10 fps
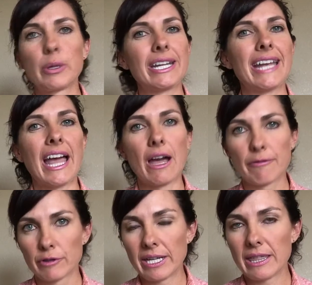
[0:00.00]
putting
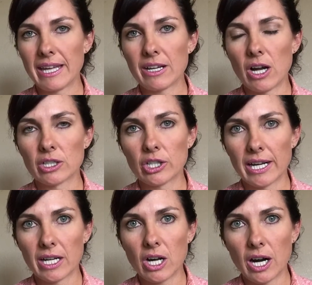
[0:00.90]
everything on
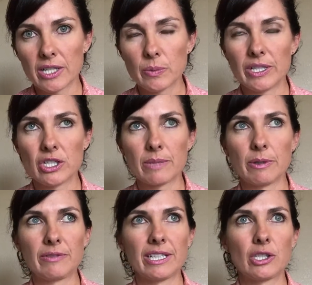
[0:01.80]
credit cards. We just
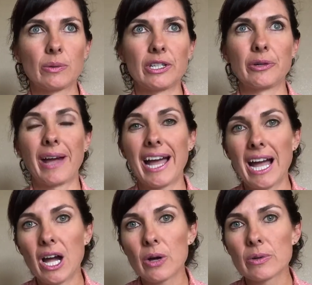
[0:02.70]
moved into a new
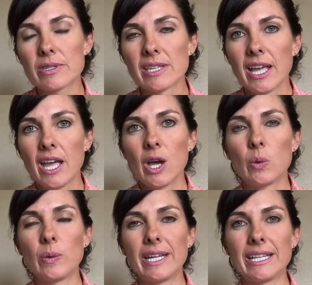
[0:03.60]
house.
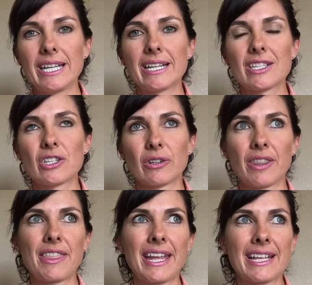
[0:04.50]
We needed
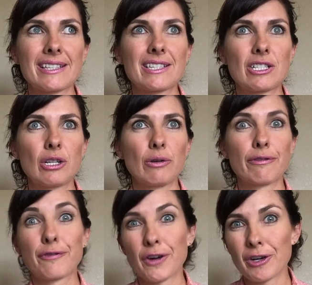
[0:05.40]
certain things to
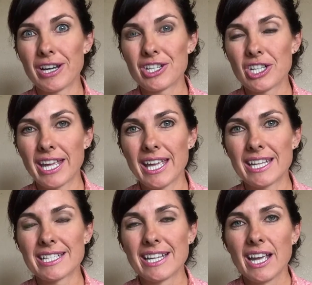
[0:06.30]
furnish
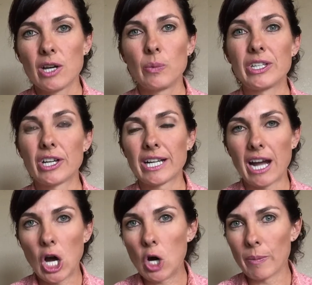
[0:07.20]
it. We took
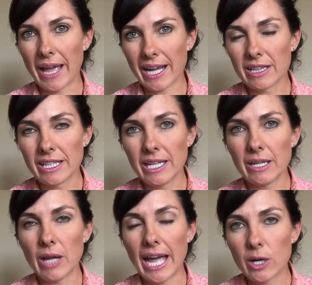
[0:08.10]
out home
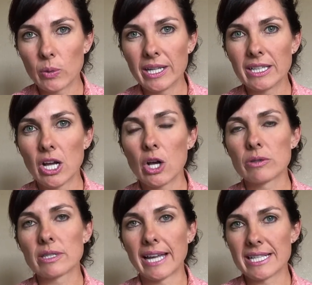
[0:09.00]
equity
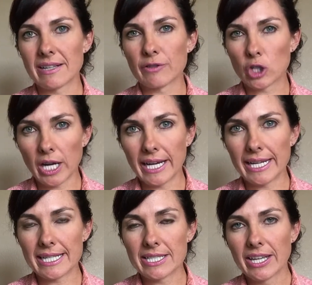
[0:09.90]
loans, lines of
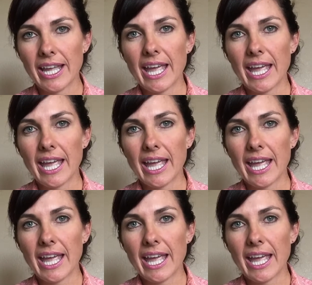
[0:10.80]
credit,